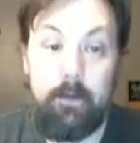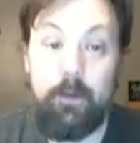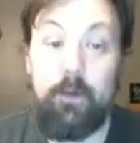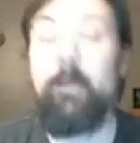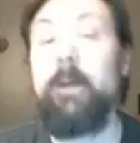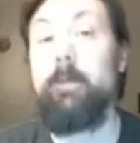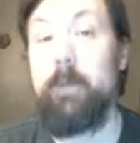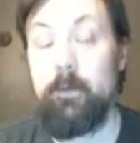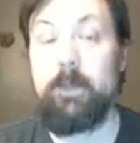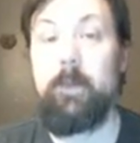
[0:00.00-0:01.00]
You must
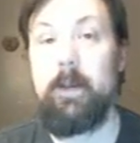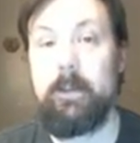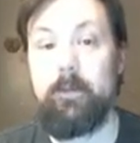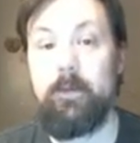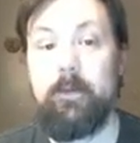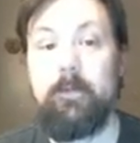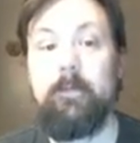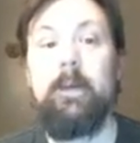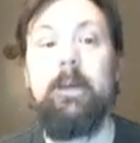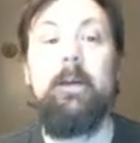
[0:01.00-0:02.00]
be responsible.
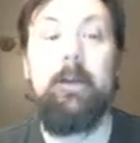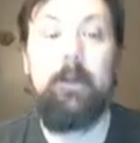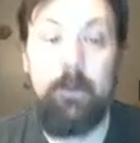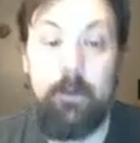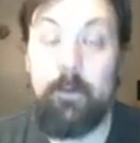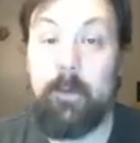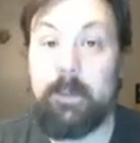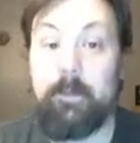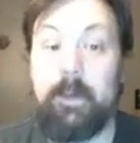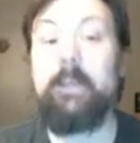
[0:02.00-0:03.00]
You
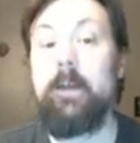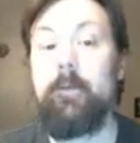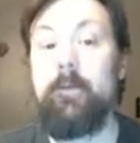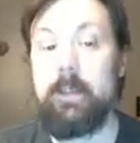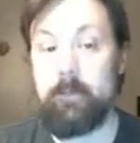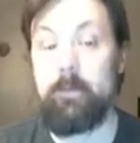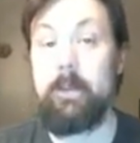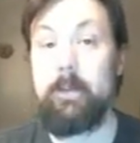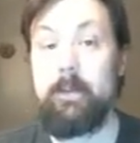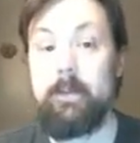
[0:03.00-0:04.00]
must be
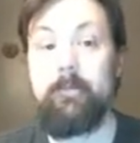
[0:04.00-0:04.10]
self-disciplined.